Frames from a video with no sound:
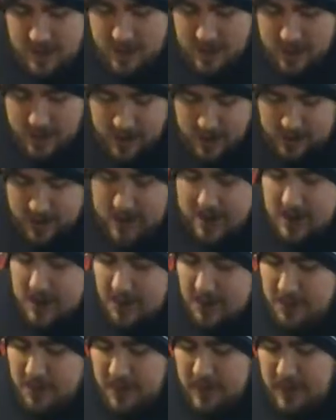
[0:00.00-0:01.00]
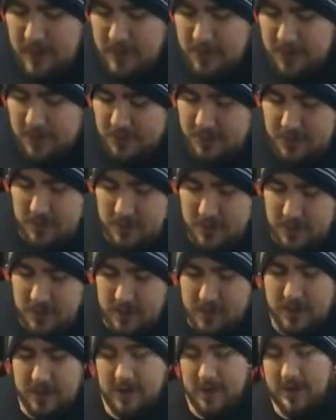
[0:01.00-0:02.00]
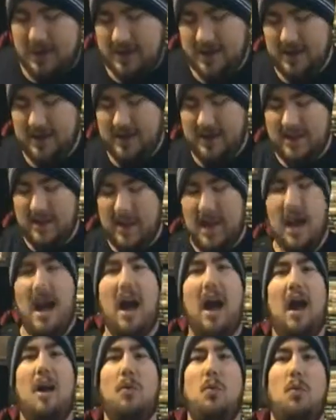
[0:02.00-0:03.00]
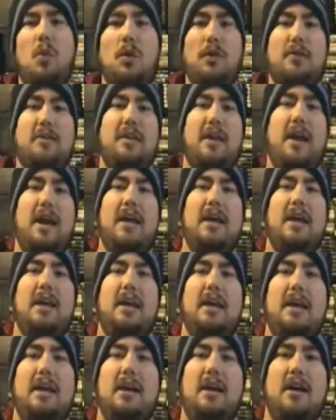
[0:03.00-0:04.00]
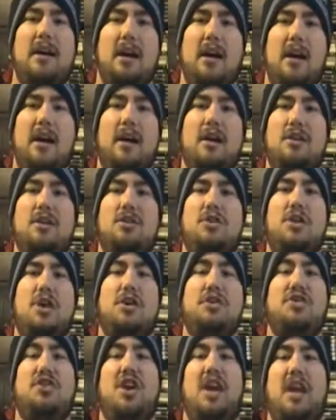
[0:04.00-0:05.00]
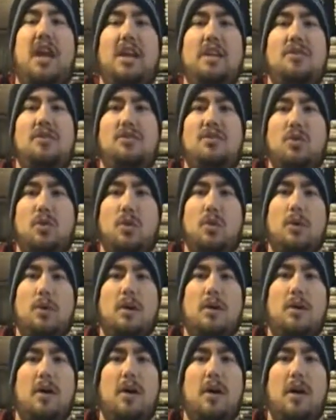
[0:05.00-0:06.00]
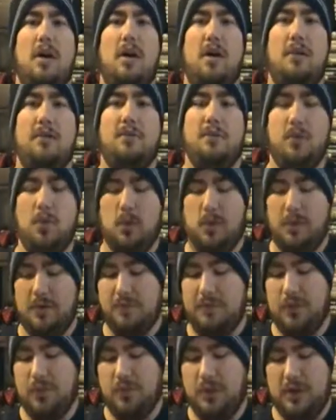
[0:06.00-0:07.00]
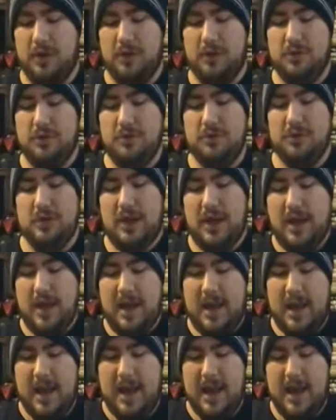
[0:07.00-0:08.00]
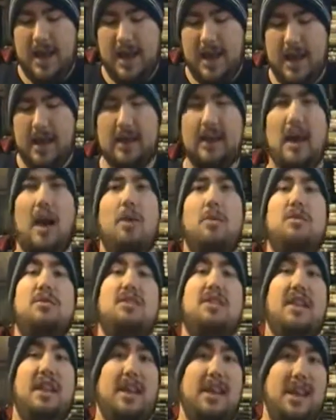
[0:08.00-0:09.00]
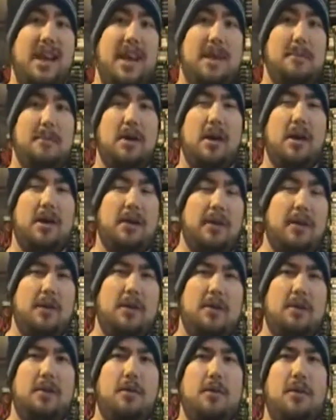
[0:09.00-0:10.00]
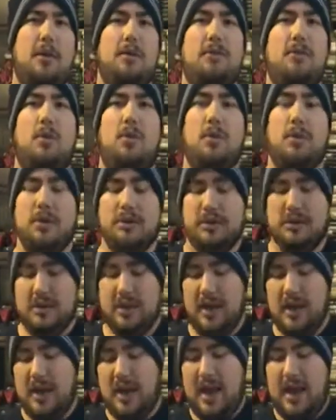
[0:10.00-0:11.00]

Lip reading: Now, here's, I worked at a chain store for a few years, and I was the game guy there, of course.